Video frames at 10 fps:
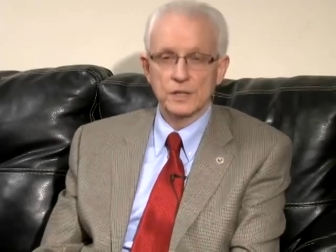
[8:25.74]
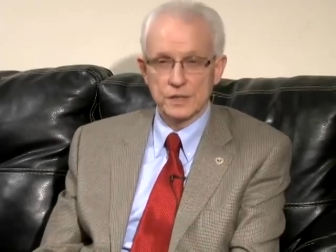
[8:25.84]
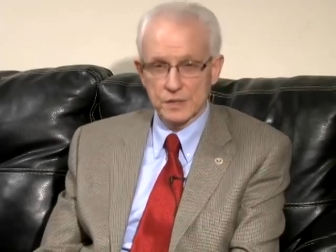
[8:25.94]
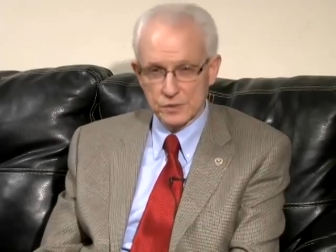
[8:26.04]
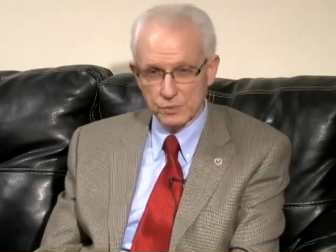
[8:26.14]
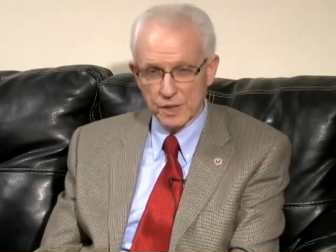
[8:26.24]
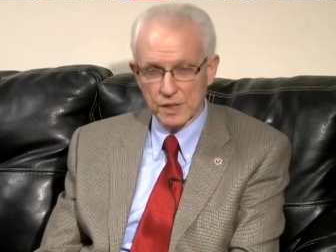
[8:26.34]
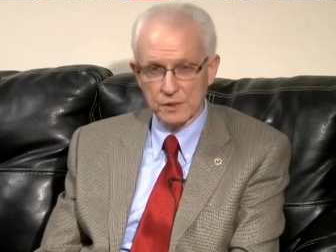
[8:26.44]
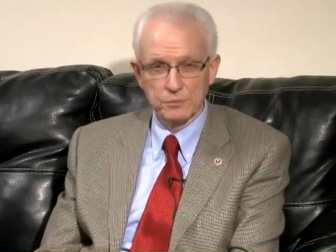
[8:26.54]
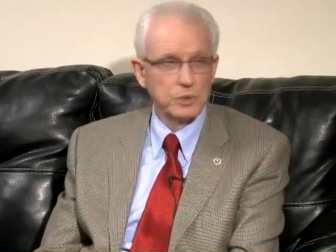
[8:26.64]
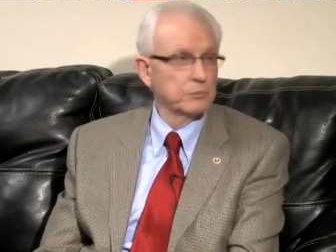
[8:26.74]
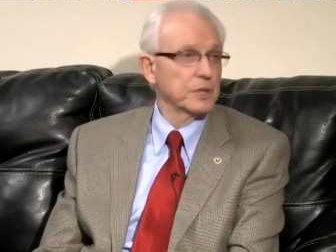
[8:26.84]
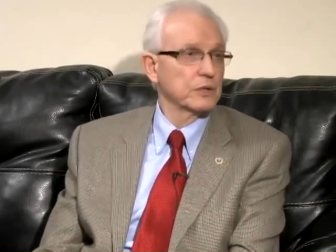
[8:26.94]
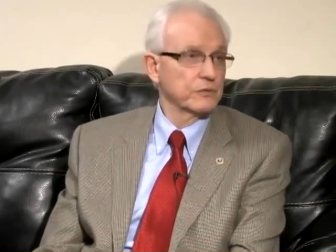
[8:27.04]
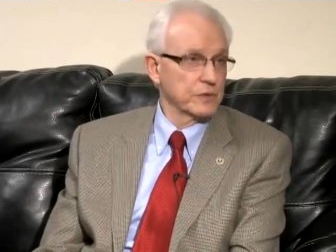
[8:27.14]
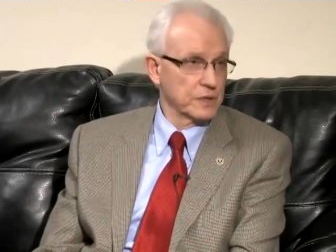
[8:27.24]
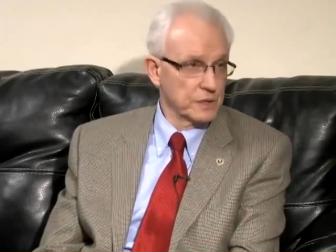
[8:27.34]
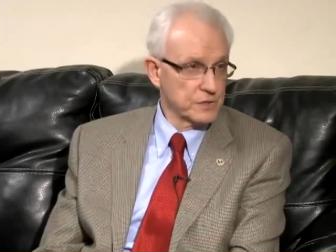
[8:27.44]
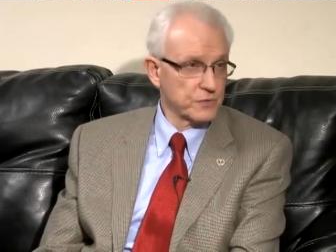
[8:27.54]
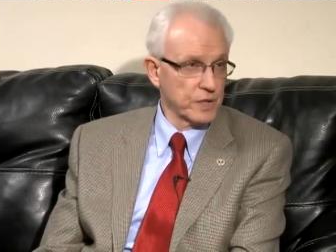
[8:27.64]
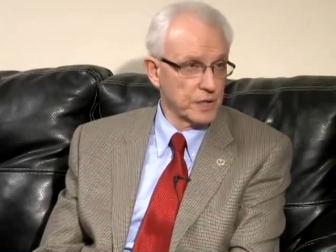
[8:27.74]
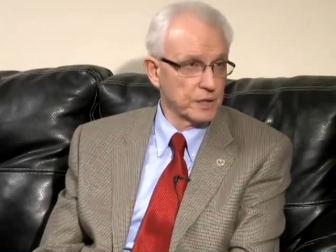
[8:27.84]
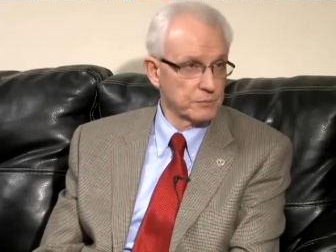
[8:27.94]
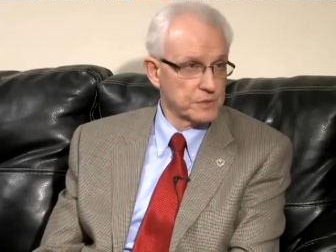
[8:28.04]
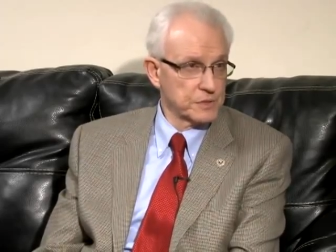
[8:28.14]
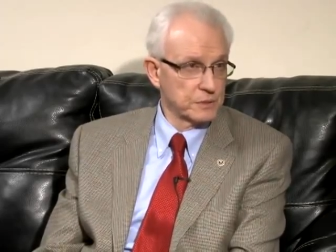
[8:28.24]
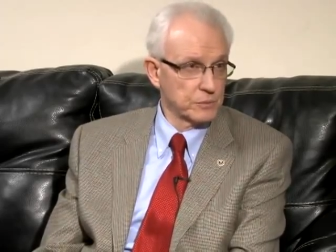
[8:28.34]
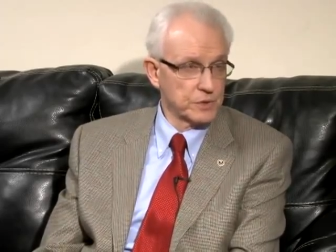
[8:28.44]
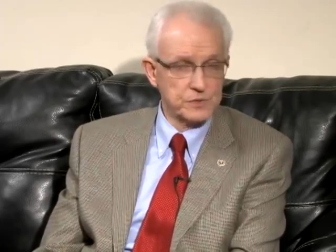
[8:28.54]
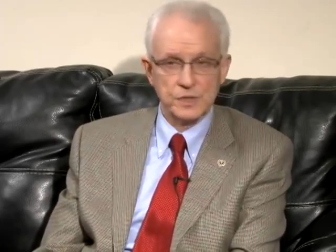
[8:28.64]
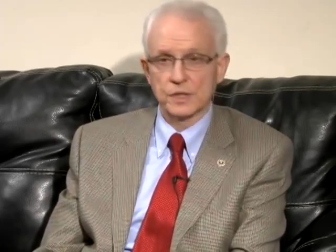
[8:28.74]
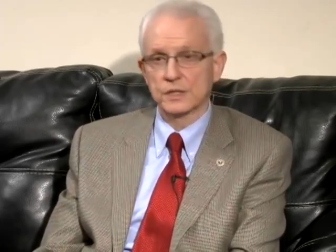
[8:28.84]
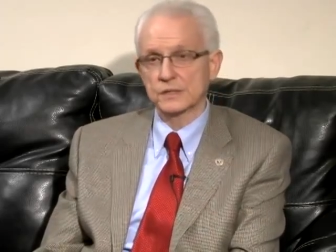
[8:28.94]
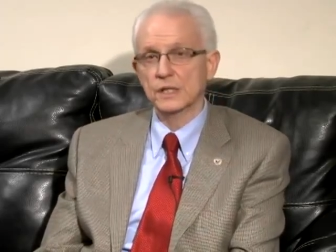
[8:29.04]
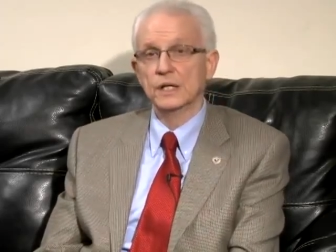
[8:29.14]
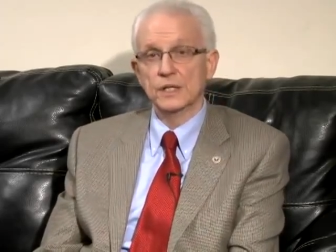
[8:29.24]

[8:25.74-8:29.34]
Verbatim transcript: yes, we had the bombing of the Israeli embassy in Buenos Aires.